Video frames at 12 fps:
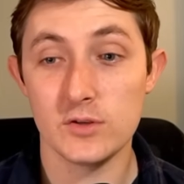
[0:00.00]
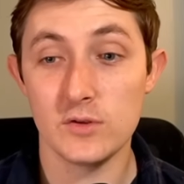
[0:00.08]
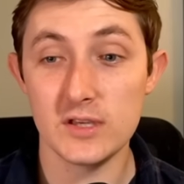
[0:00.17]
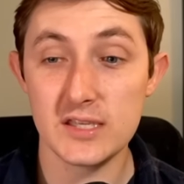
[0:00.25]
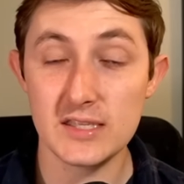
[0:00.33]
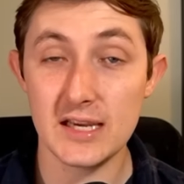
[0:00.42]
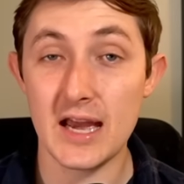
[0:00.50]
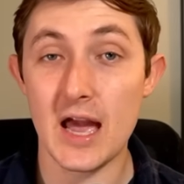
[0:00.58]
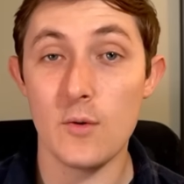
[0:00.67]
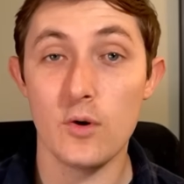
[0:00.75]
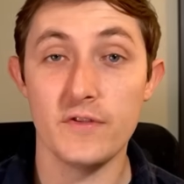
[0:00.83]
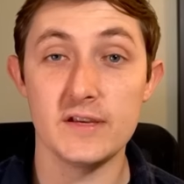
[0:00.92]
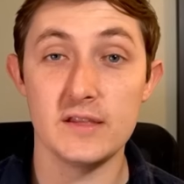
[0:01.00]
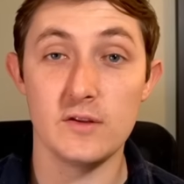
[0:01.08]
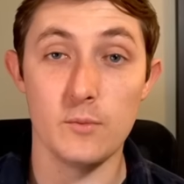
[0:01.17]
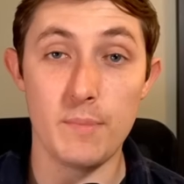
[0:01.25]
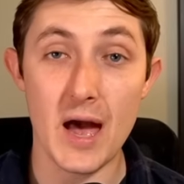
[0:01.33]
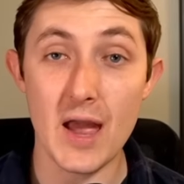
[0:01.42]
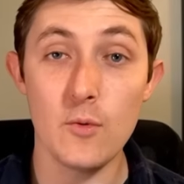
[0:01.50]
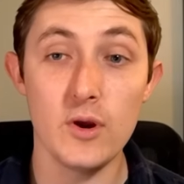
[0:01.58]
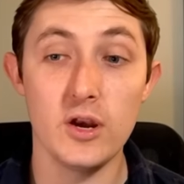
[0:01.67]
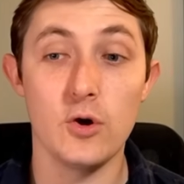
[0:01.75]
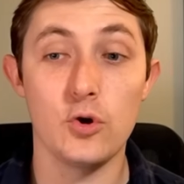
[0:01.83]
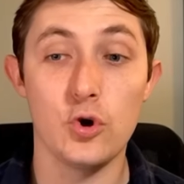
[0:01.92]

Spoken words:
So this is a guy where the buy window